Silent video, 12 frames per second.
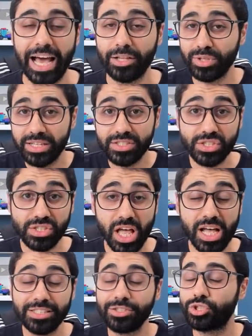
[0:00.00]
And you can
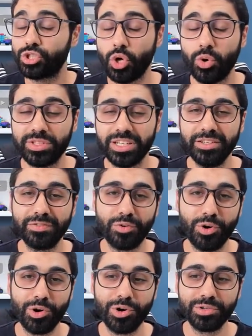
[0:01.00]
start totally
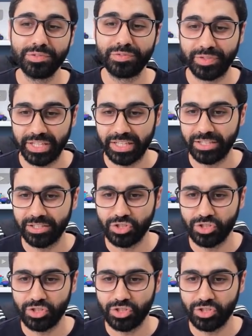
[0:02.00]
for free.